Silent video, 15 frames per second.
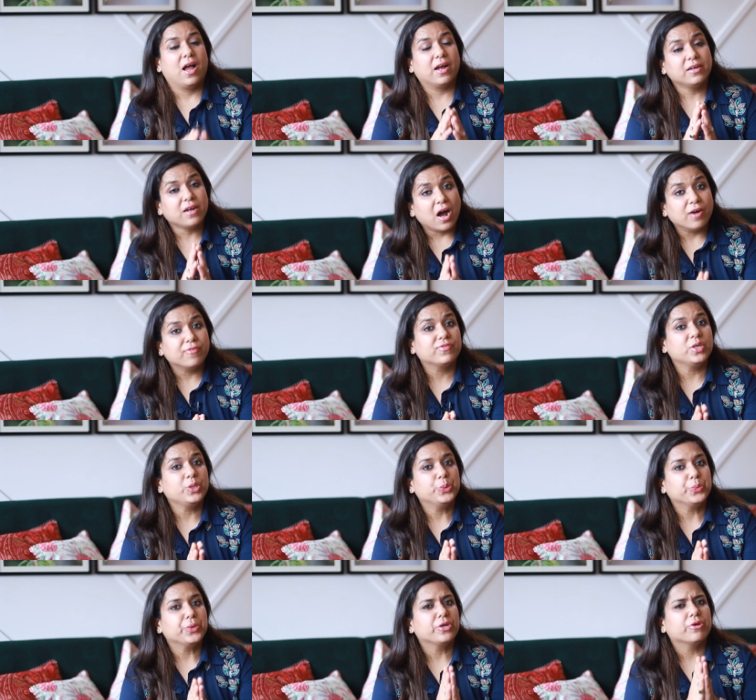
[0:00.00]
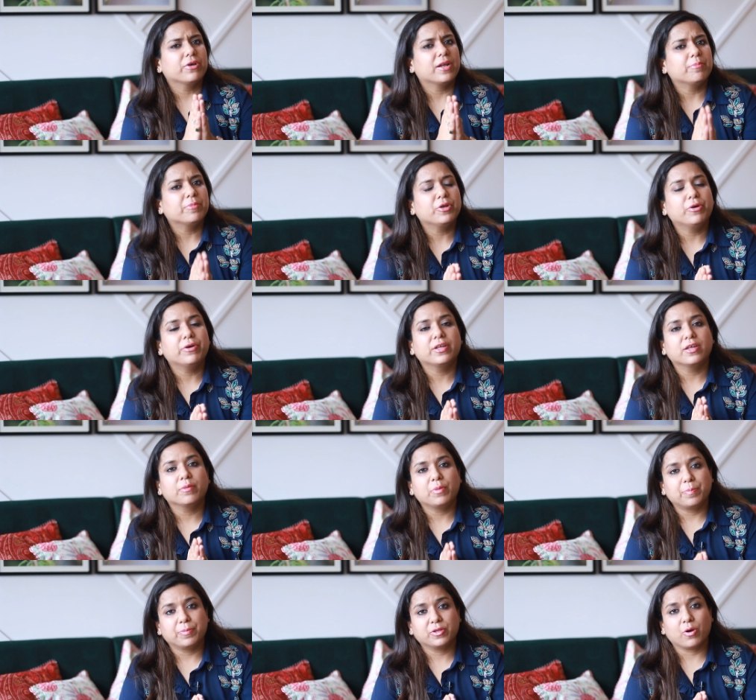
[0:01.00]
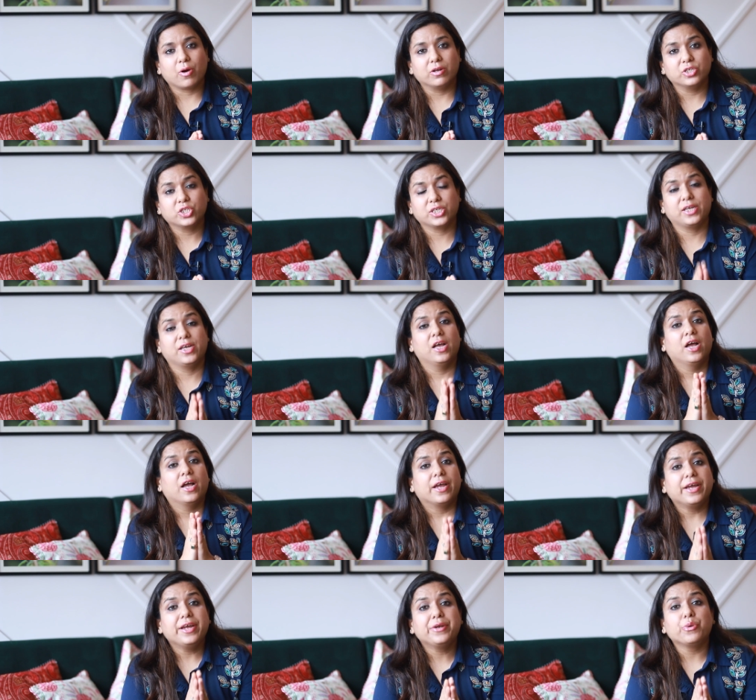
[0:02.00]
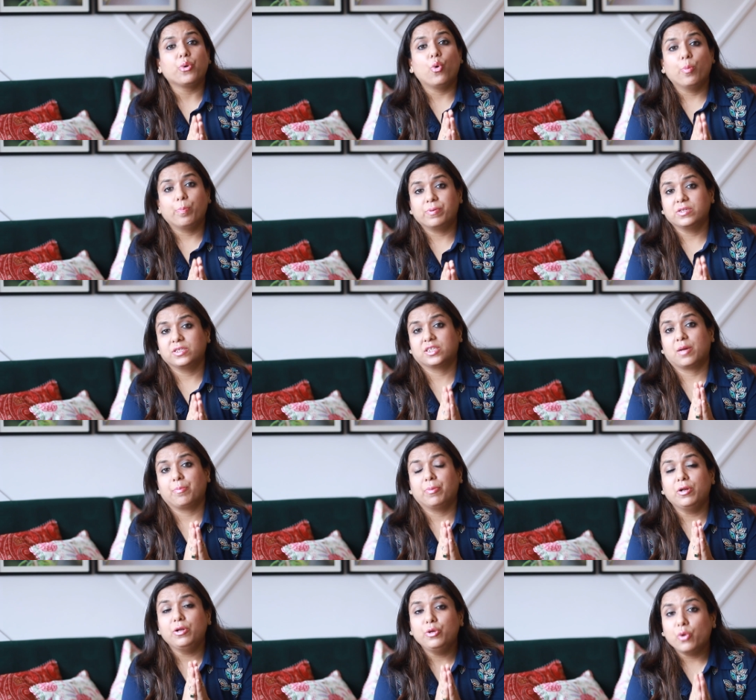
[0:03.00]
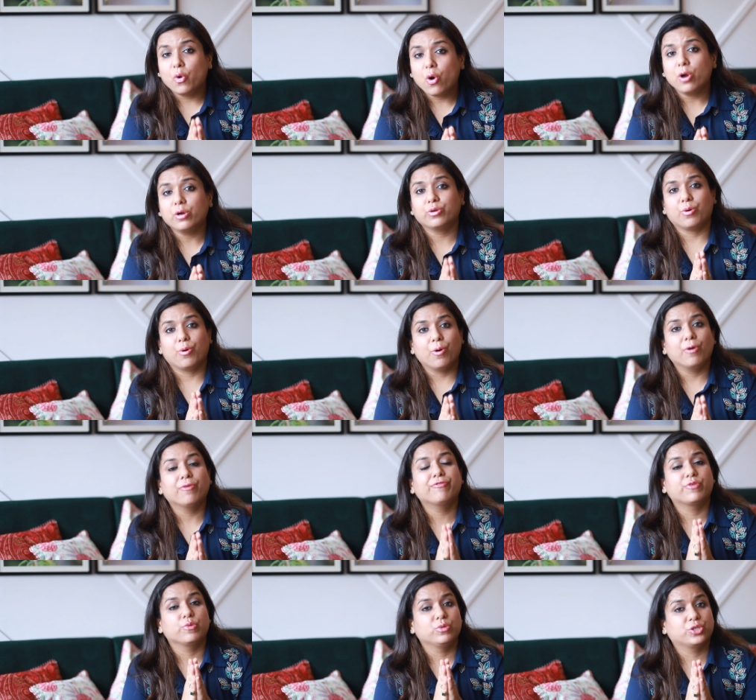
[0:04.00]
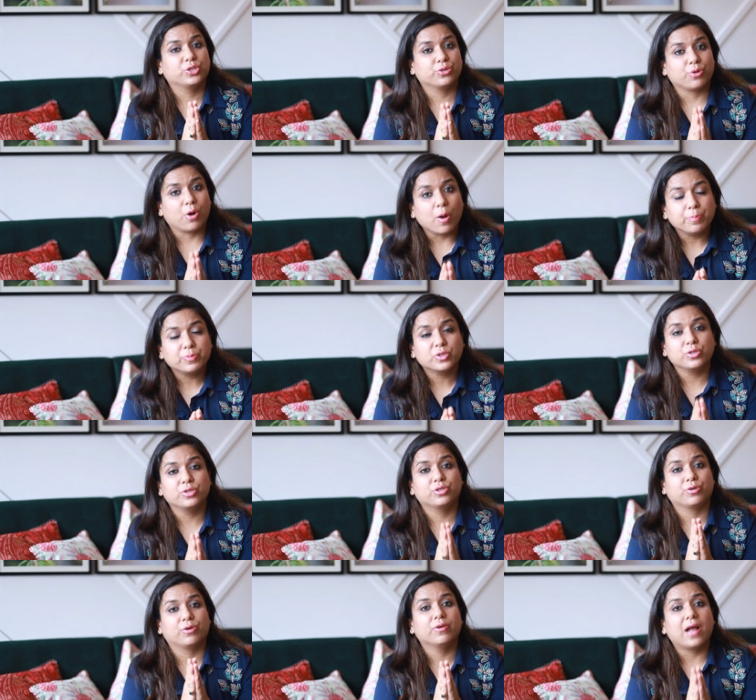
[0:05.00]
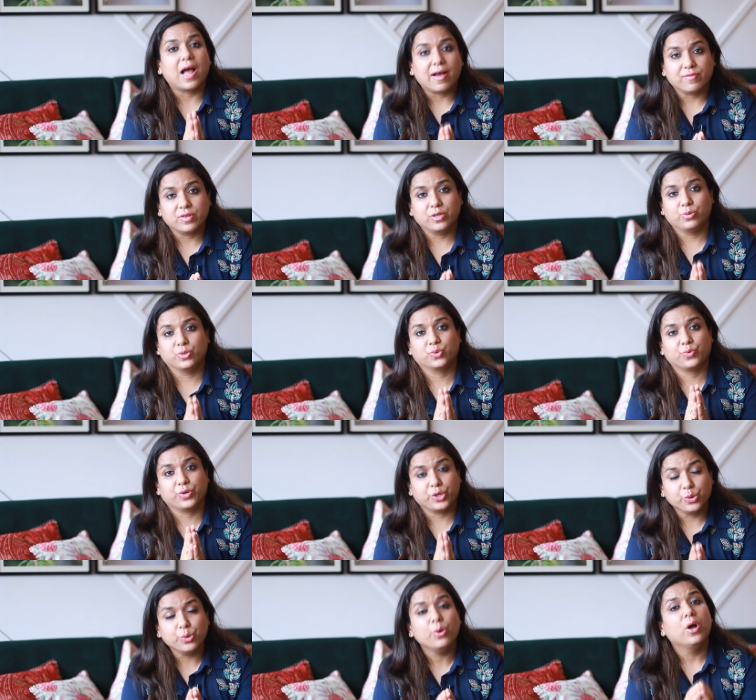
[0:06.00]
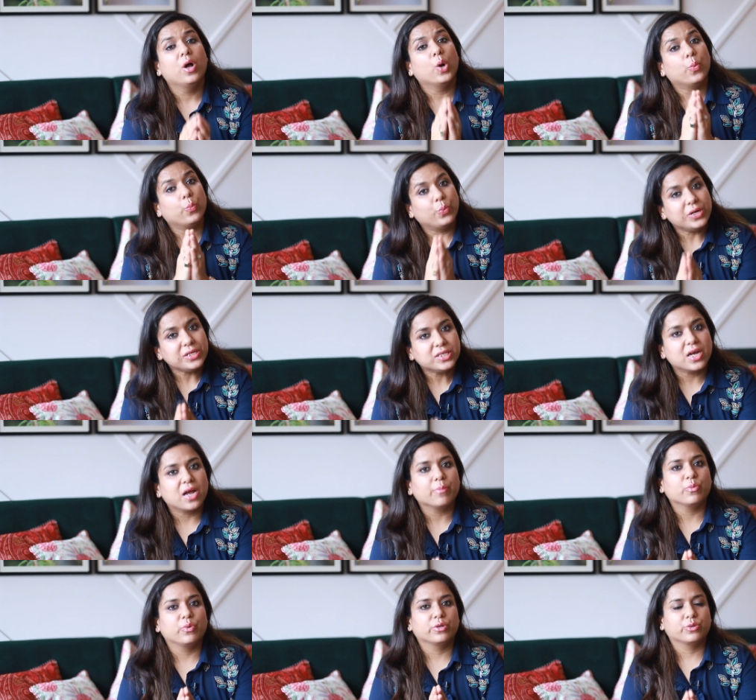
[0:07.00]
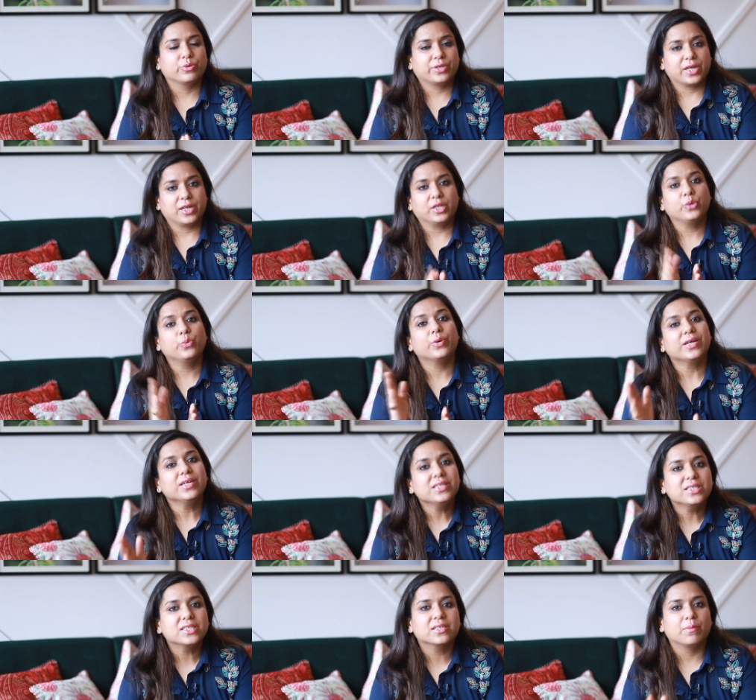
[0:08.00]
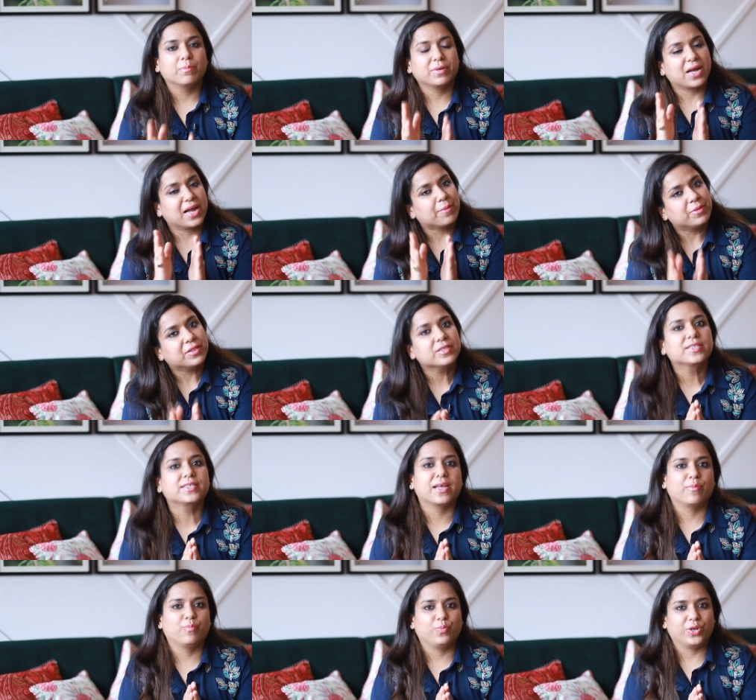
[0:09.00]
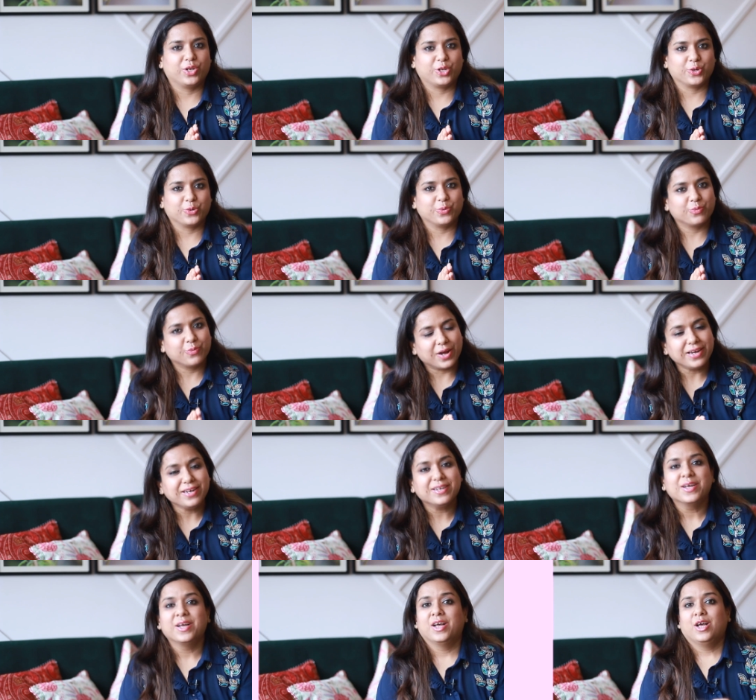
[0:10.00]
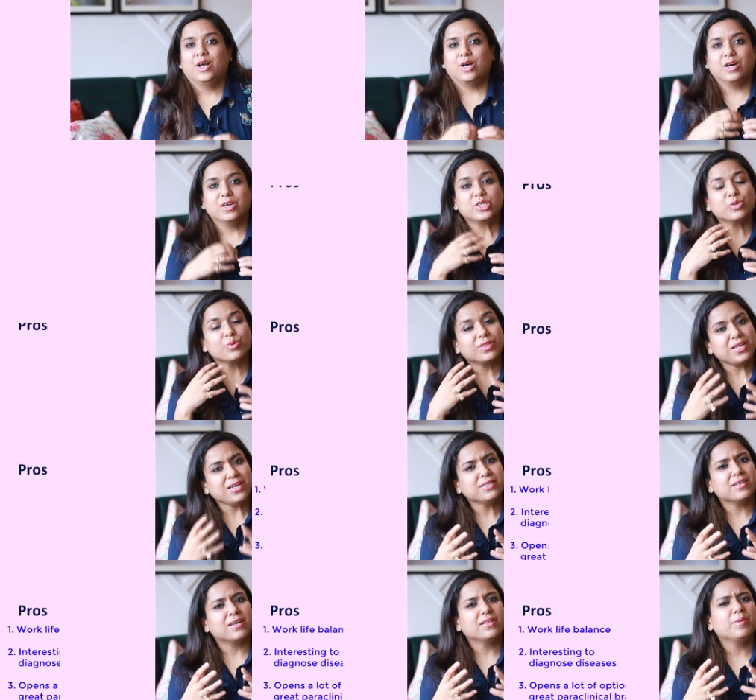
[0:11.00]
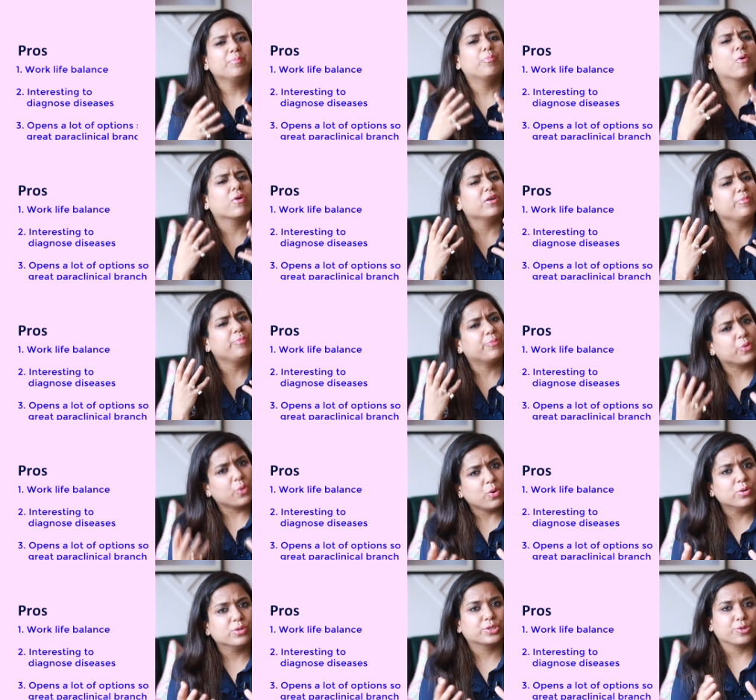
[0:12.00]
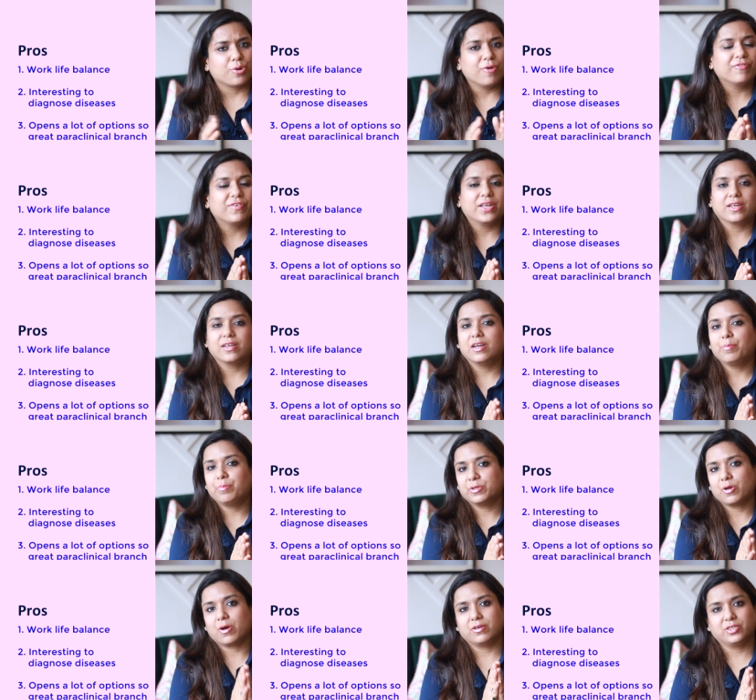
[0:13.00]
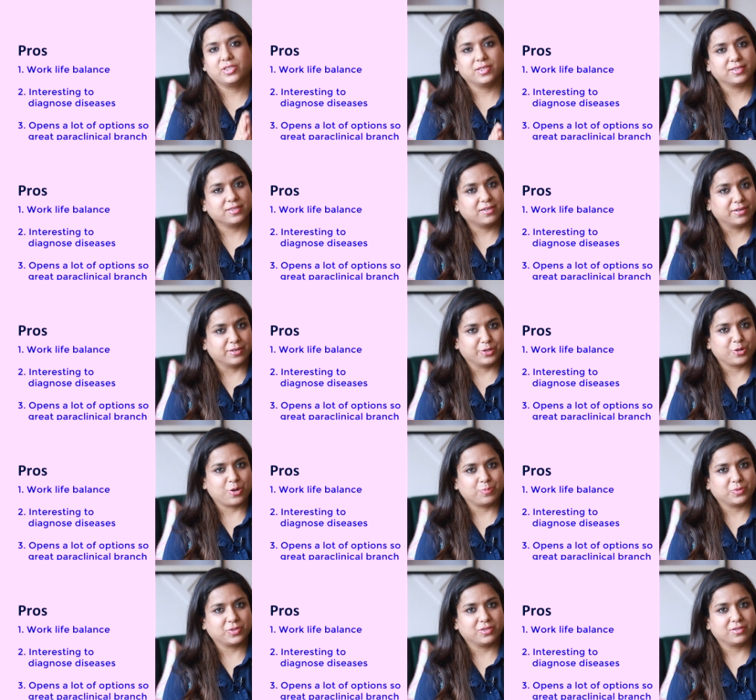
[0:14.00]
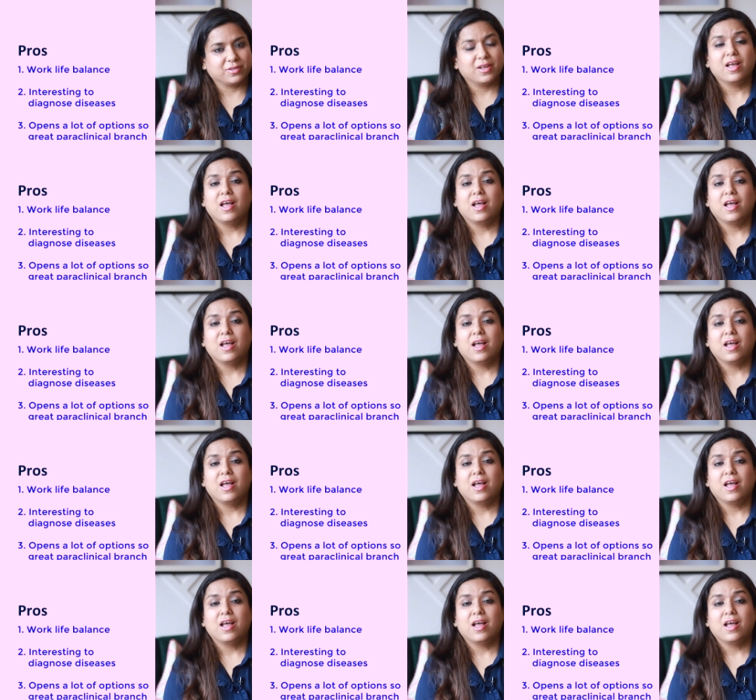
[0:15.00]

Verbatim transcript: and after doing your M D or D N B pathology, it opens up a lot of future options or avenues for you, which I'm going to tell you in some time in the same video, right? Uh, so these are the important pros of taking up pathology as a career option.